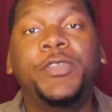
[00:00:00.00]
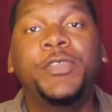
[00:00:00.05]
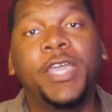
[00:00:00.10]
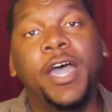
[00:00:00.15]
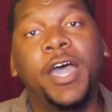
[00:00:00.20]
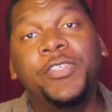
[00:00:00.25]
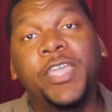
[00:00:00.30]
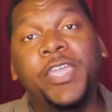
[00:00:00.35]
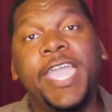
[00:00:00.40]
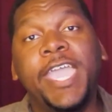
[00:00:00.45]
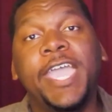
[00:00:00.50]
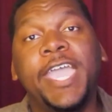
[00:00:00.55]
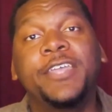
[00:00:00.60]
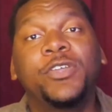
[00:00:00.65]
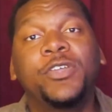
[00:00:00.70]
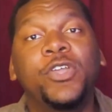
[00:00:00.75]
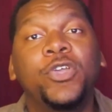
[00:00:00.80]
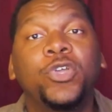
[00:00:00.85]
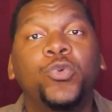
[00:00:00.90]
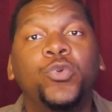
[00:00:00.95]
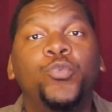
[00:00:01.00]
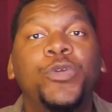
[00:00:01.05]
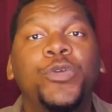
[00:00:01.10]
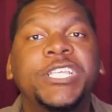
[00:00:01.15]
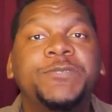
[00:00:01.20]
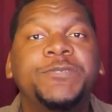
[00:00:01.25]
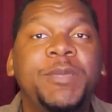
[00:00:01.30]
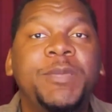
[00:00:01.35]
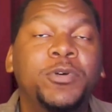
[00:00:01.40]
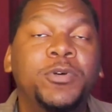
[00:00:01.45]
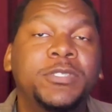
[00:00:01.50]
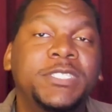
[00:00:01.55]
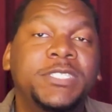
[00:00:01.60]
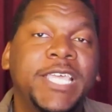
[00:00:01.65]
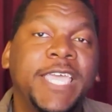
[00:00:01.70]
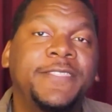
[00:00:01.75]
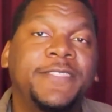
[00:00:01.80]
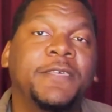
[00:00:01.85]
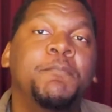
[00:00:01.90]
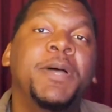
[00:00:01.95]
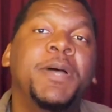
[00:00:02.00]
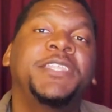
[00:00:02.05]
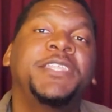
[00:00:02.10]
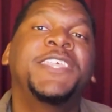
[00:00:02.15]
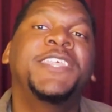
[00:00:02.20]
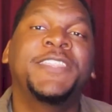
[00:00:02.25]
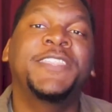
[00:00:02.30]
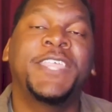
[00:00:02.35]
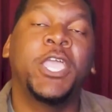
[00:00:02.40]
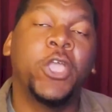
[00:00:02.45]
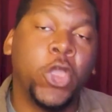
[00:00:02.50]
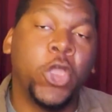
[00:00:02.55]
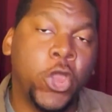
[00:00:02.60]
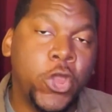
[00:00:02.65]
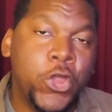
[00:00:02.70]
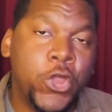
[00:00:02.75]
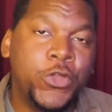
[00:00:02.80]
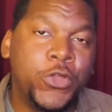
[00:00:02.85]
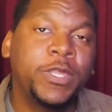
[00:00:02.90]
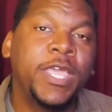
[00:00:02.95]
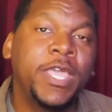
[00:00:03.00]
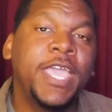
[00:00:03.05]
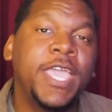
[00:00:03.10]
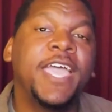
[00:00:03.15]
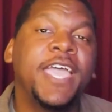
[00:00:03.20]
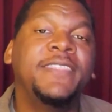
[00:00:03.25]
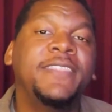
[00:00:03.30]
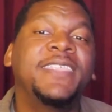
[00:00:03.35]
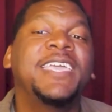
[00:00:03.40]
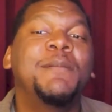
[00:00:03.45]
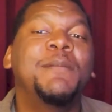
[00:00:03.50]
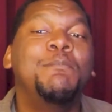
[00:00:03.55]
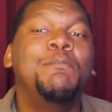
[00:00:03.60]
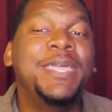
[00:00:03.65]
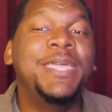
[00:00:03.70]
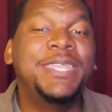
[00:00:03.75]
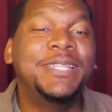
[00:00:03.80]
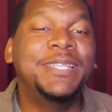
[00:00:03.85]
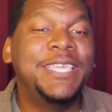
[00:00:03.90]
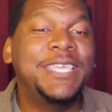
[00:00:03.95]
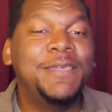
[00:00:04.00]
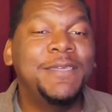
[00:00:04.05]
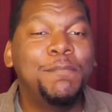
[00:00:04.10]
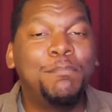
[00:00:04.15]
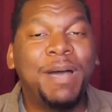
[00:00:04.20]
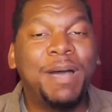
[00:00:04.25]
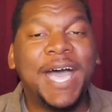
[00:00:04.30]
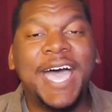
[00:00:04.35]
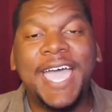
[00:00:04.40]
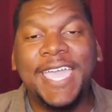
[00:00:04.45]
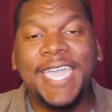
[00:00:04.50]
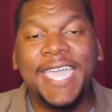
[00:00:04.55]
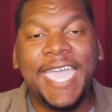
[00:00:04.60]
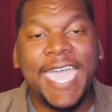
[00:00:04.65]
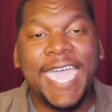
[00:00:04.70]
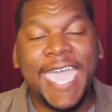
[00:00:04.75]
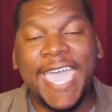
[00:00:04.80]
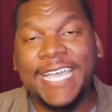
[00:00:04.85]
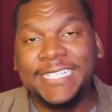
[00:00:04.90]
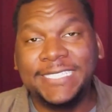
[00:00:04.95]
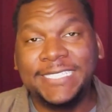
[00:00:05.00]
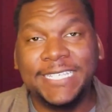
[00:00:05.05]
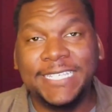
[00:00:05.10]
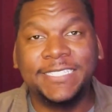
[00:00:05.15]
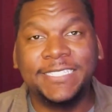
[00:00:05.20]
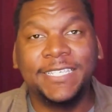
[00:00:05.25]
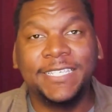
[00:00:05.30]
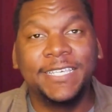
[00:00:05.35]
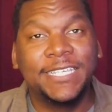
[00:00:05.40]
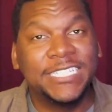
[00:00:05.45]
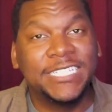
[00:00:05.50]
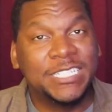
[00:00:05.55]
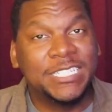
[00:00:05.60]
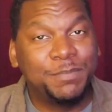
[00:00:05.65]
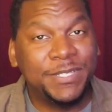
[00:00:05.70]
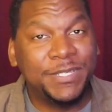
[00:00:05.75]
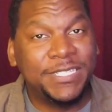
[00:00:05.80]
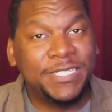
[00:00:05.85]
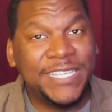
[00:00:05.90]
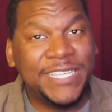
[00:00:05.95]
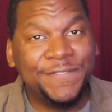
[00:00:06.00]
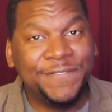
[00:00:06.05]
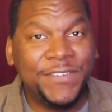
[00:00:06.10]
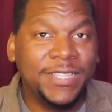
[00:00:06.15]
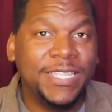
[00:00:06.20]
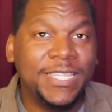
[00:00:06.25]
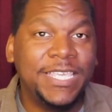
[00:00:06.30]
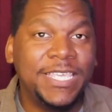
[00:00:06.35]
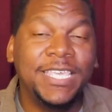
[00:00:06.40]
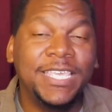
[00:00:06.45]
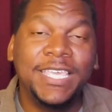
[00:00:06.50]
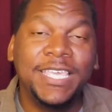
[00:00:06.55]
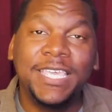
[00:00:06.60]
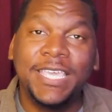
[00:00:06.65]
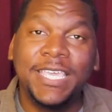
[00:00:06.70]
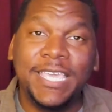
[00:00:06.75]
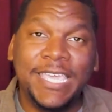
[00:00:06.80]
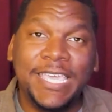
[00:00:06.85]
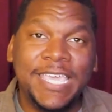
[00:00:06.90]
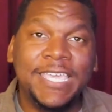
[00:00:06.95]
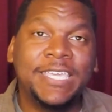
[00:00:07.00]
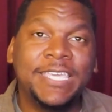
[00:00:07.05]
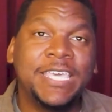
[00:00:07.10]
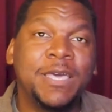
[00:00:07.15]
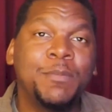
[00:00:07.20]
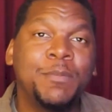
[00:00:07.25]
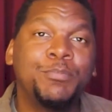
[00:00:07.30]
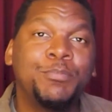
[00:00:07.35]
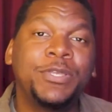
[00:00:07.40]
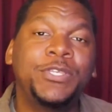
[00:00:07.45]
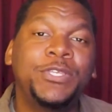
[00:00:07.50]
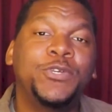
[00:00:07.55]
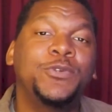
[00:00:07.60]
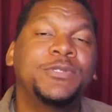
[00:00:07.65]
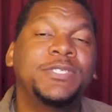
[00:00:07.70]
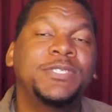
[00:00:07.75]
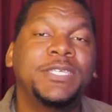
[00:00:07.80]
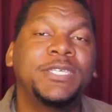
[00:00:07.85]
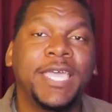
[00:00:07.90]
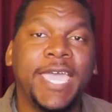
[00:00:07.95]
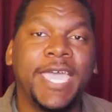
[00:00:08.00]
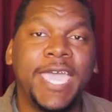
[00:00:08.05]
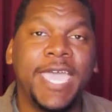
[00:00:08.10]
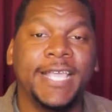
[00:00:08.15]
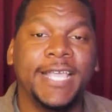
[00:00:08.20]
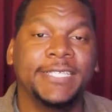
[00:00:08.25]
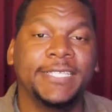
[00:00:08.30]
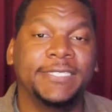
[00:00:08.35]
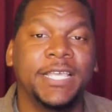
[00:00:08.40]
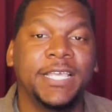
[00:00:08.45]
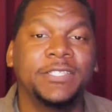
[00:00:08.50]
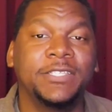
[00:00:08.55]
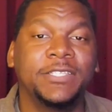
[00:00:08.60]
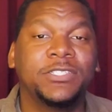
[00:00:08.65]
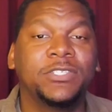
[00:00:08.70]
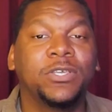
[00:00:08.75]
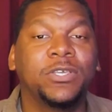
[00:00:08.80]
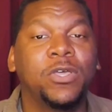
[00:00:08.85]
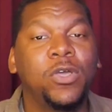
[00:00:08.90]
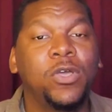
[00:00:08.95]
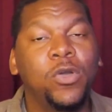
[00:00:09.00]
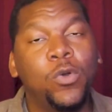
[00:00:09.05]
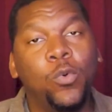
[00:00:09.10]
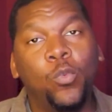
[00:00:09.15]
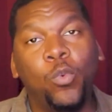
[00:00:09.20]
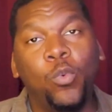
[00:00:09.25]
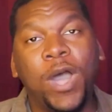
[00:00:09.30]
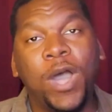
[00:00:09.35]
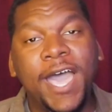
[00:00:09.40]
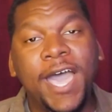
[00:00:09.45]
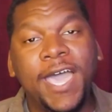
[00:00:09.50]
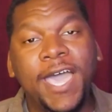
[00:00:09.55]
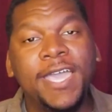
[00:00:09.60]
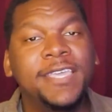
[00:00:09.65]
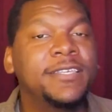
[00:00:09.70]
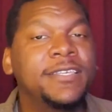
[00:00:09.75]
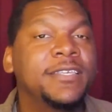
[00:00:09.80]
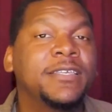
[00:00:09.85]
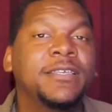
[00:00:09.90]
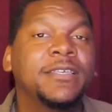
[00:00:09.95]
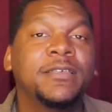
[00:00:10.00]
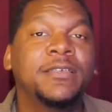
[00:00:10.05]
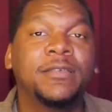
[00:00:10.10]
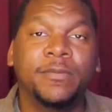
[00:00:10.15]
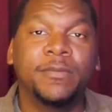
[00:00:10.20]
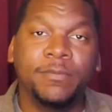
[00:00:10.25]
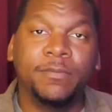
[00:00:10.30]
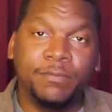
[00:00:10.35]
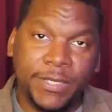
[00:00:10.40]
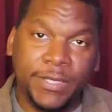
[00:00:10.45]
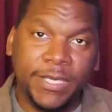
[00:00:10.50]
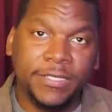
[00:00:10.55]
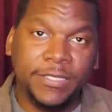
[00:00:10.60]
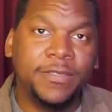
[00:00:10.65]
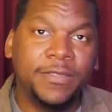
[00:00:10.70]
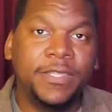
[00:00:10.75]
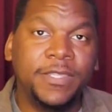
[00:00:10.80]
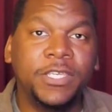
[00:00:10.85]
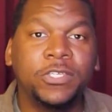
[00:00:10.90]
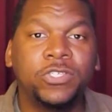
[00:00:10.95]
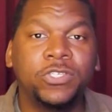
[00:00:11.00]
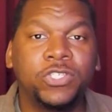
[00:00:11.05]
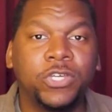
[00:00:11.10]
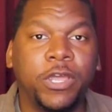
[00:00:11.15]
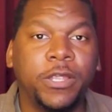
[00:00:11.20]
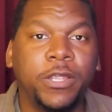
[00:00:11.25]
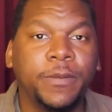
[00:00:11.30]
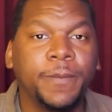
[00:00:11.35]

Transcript: other hand, rich people take the money that they earn and they immediately buy assets, specifically income-producing assets. Why? Because of this chart.